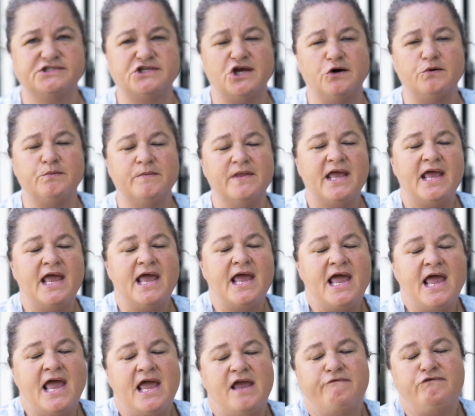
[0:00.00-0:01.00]
So
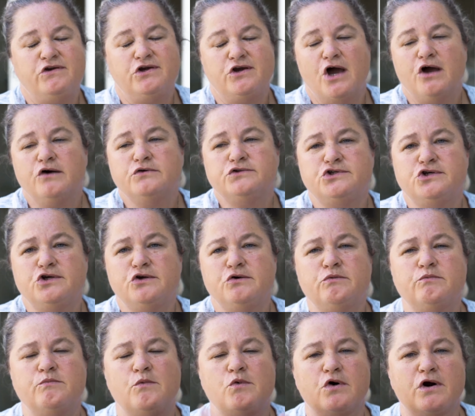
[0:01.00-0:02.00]
if you go
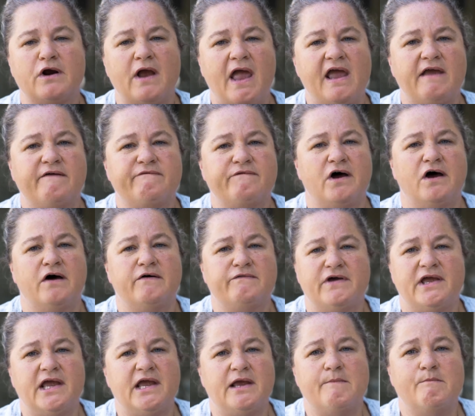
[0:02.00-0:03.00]
to more of
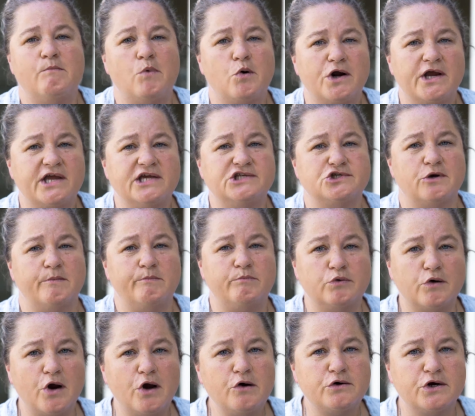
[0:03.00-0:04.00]
a mortgage
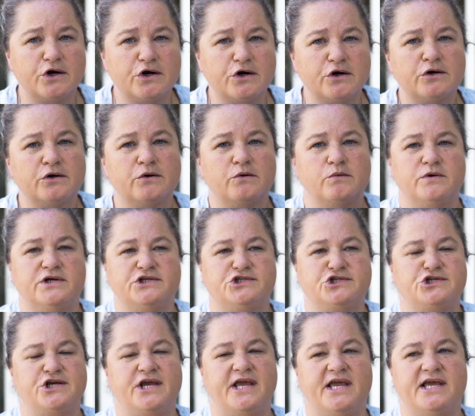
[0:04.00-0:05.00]
broker,
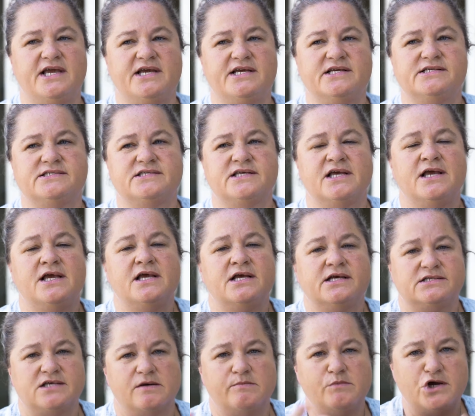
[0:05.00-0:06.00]
which is
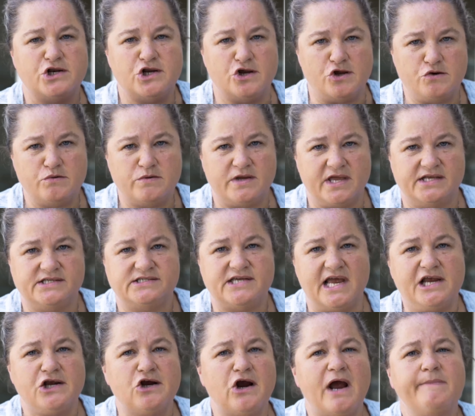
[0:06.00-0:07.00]
someone who can
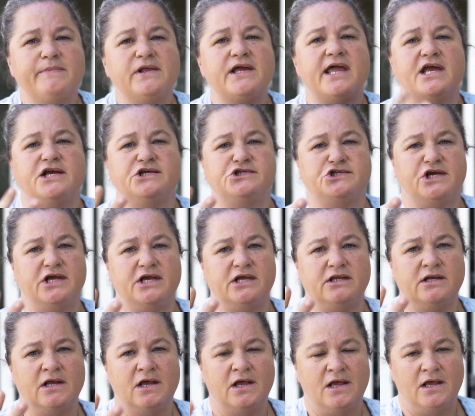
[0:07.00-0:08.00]
take your
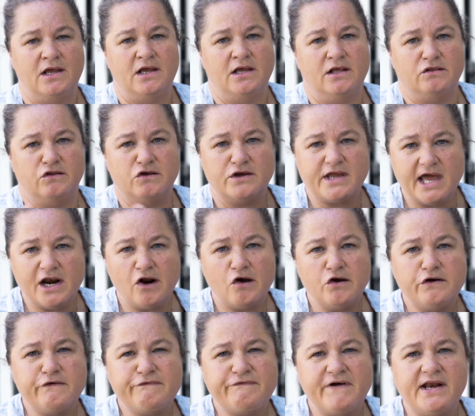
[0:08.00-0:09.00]
application, look at
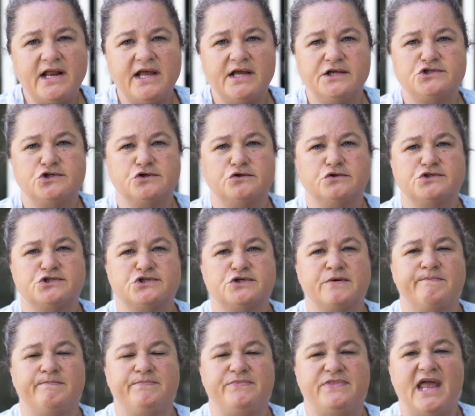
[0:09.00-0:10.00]
all your financials,
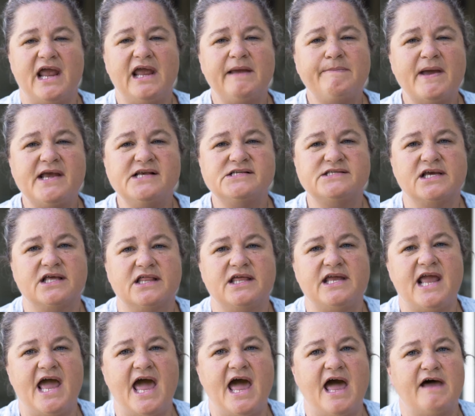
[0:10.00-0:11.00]
they
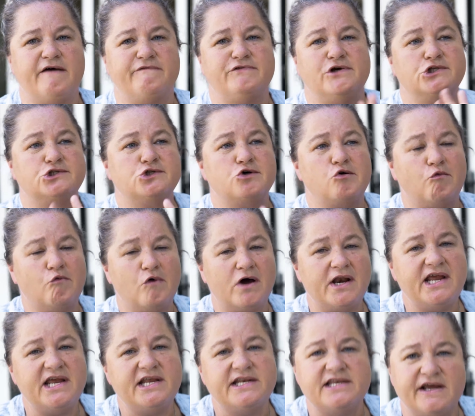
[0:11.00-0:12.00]
basically have
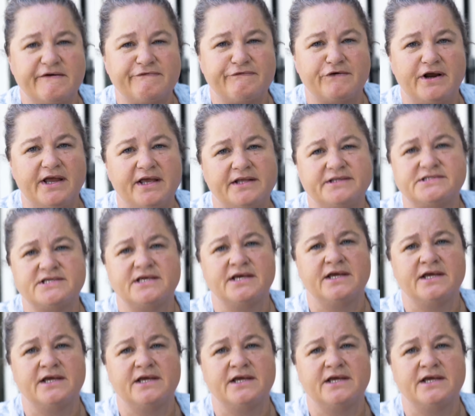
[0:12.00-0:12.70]
20 different